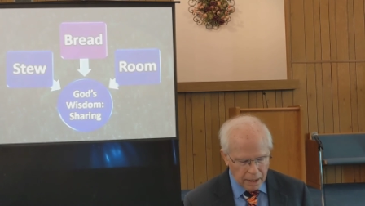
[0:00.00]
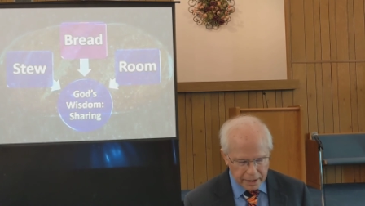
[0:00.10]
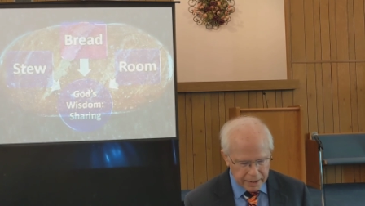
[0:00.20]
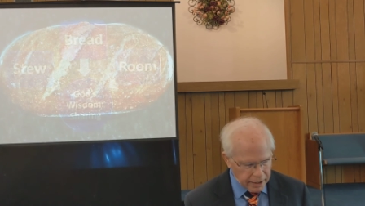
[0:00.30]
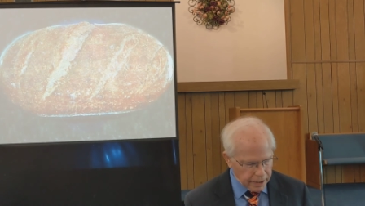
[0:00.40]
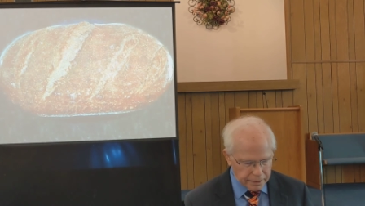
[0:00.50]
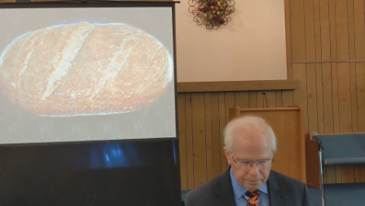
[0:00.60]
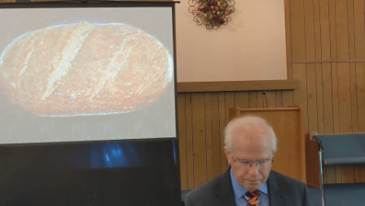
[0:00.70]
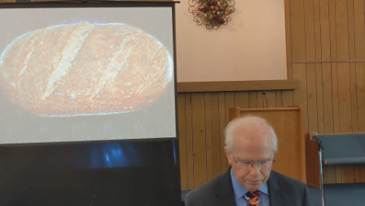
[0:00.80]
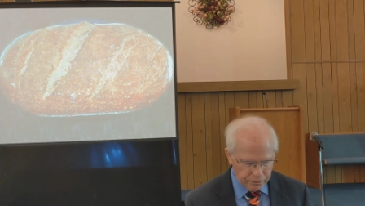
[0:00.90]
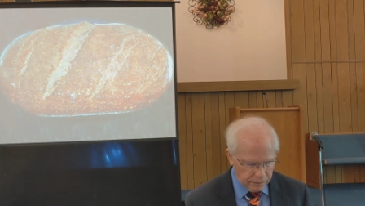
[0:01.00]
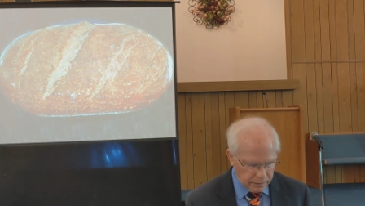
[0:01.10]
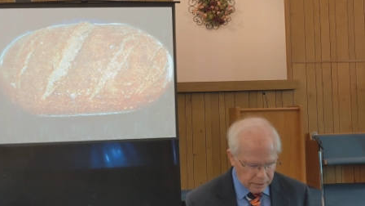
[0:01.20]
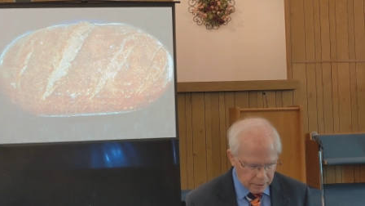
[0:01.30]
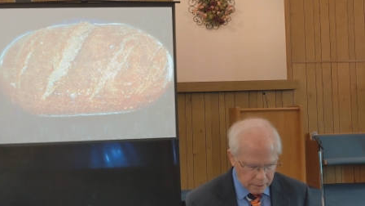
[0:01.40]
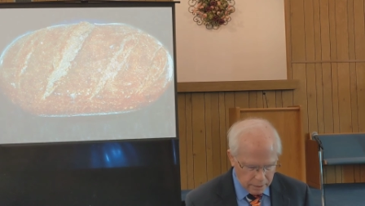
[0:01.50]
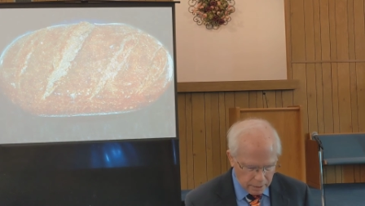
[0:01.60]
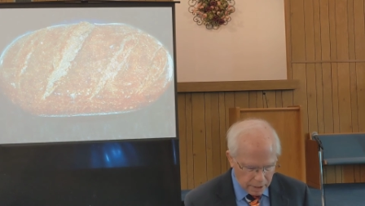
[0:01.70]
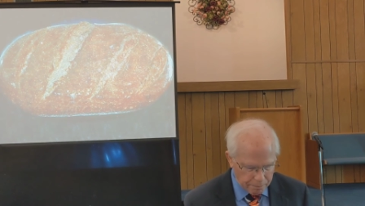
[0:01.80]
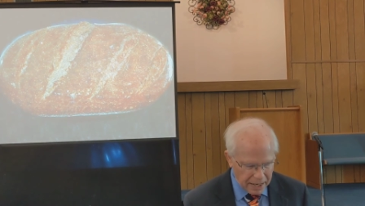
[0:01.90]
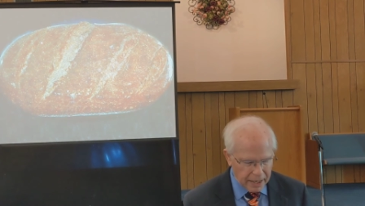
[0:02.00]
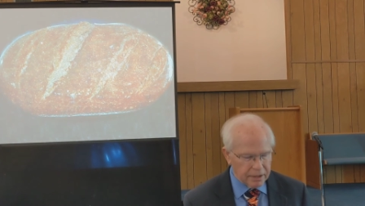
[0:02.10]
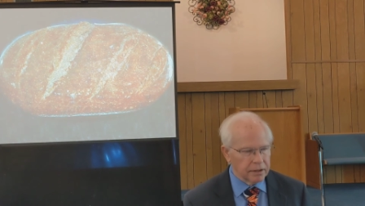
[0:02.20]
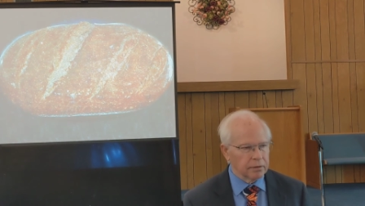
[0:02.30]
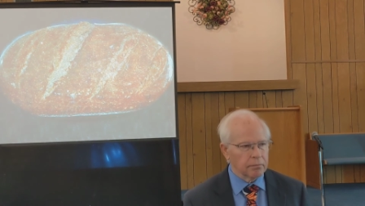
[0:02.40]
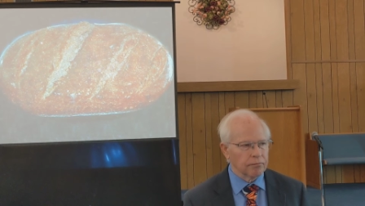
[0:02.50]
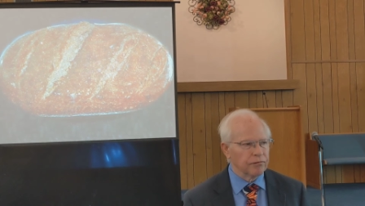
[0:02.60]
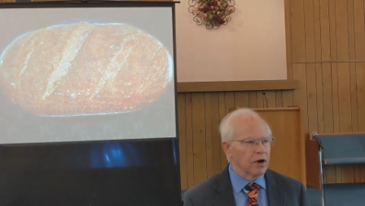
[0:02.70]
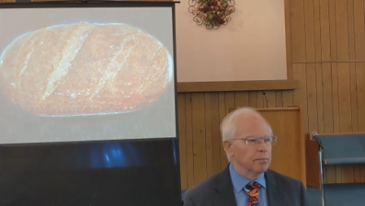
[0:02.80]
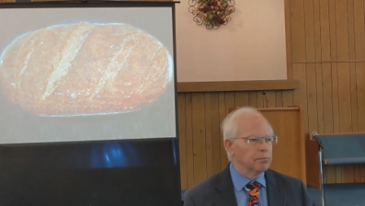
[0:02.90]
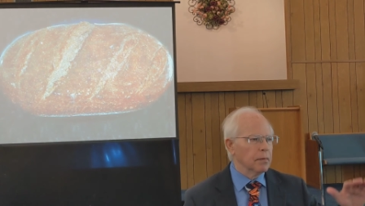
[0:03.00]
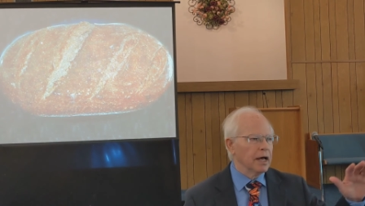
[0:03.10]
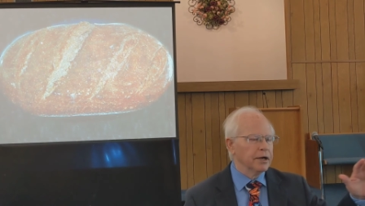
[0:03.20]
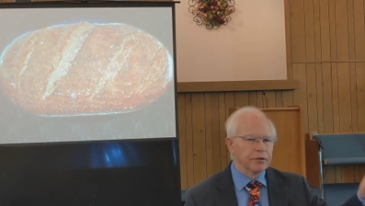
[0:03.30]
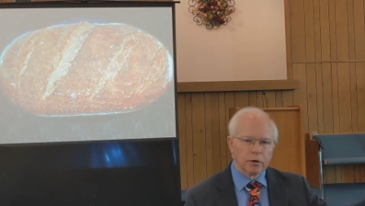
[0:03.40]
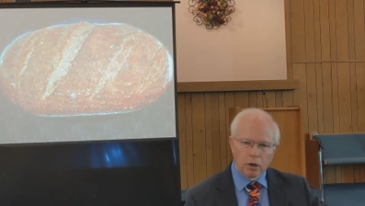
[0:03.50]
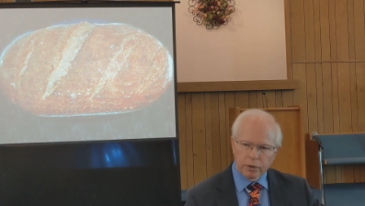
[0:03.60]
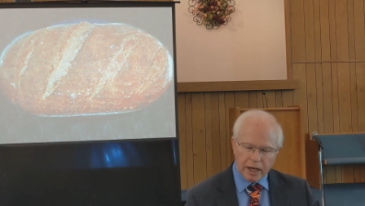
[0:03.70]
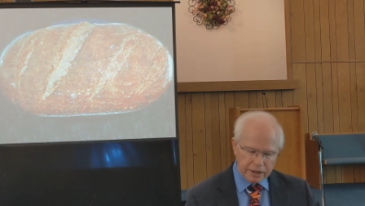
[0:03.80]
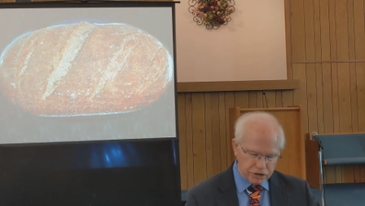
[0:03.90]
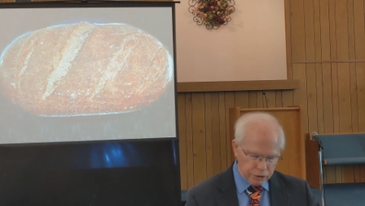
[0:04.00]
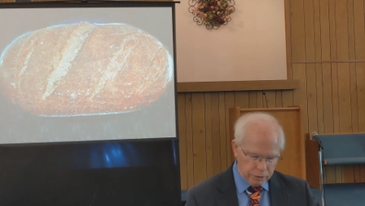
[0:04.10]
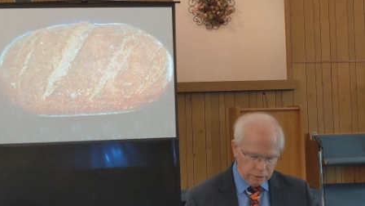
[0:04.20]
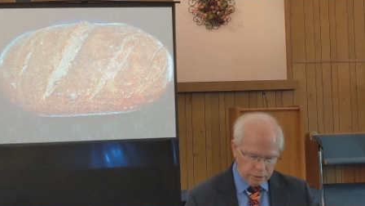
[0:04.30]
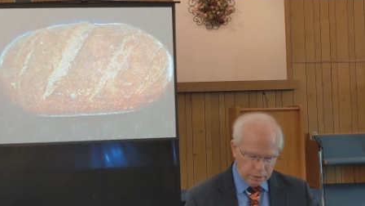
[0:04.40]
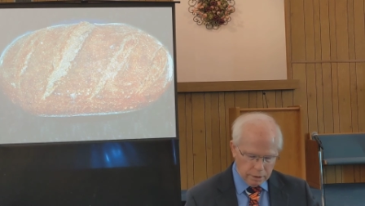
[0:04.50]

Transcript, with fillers: again, a man from another location,